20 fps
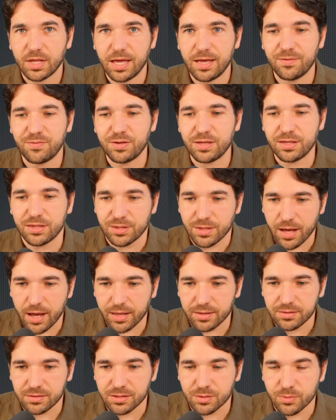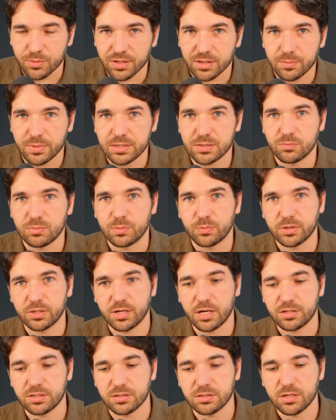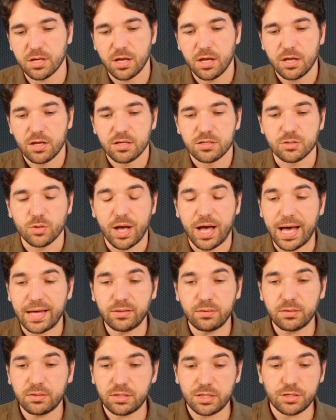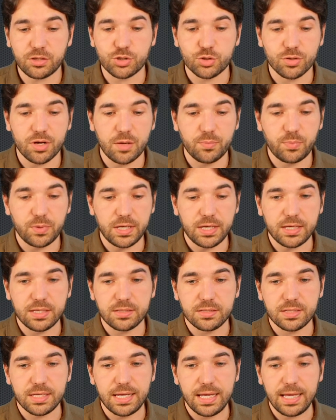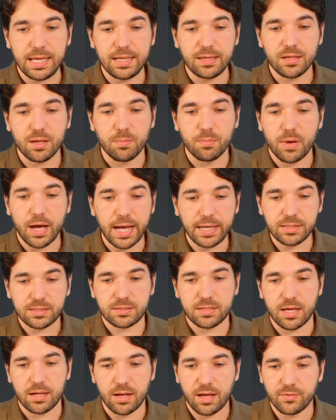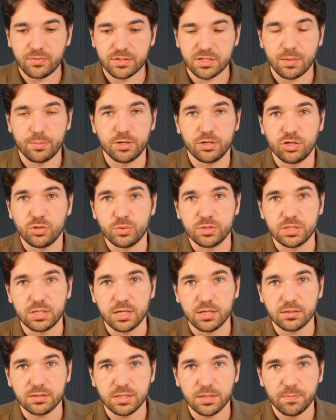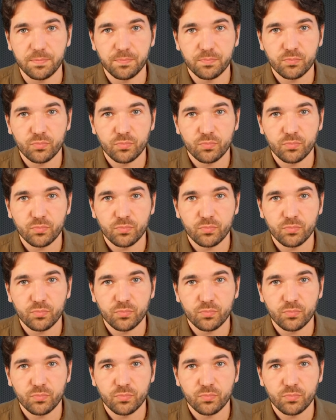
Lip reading: If he thought there were going to be some repercussions? So I don't think Trump is in the mindset of someone who is guilty.